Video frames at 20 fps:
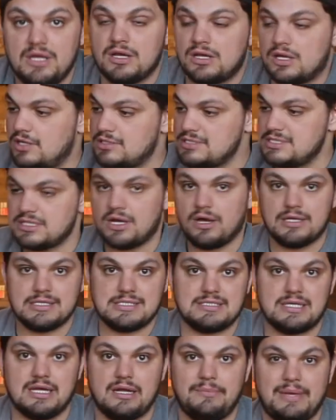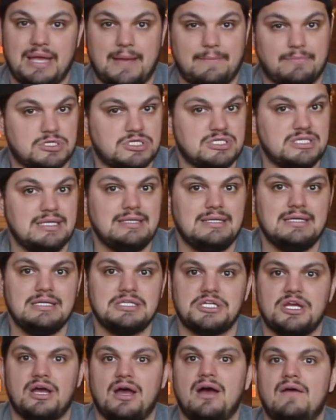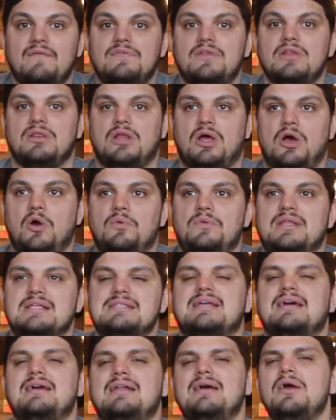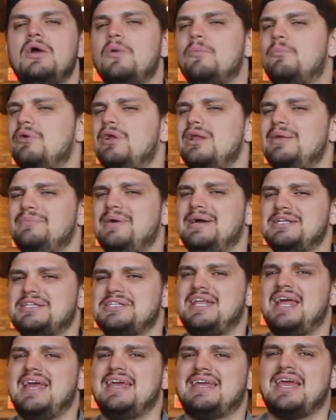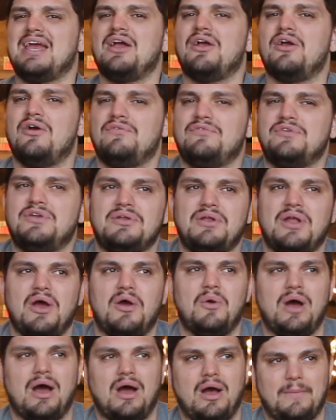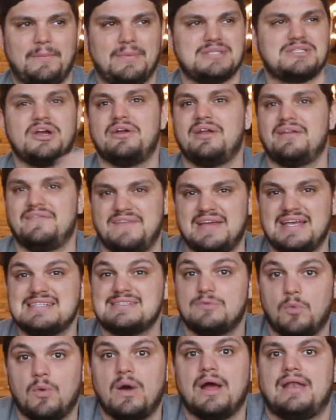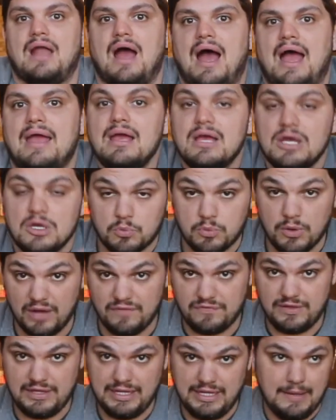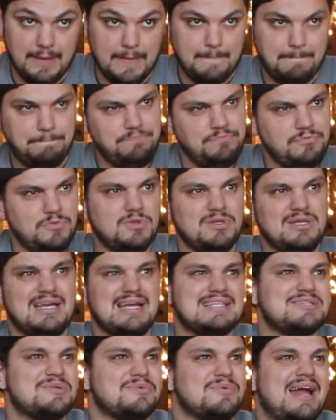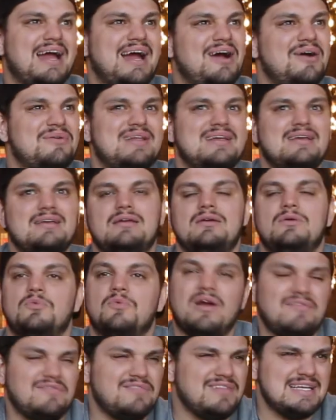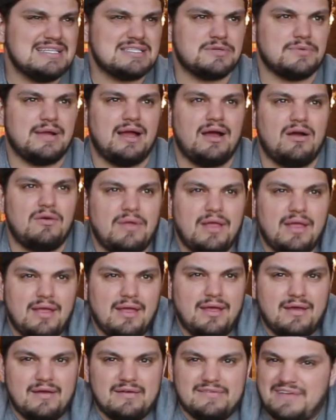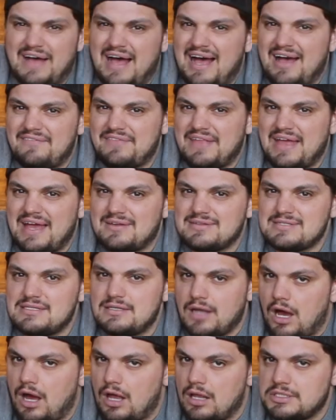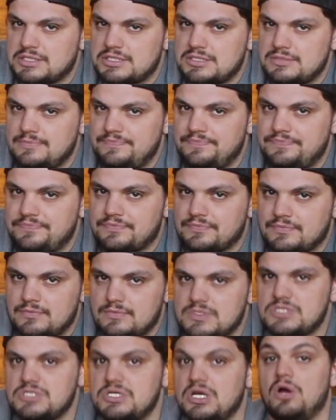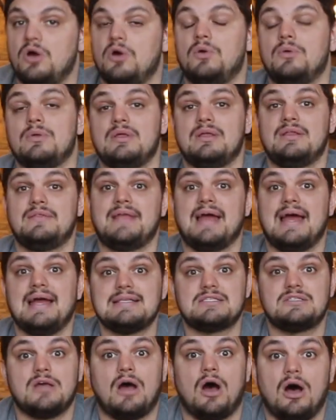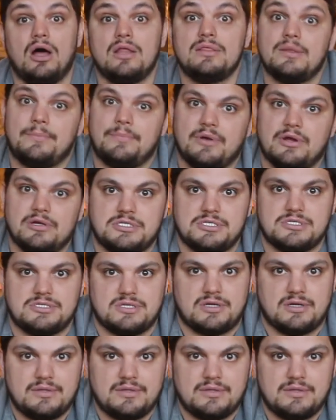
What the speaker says: Closing costs is gonna be a percentage of the loan that's gonna pretty much take care of, attorney fees and whatnot. Roughly, it's around $5,000. So that's on the purchaser,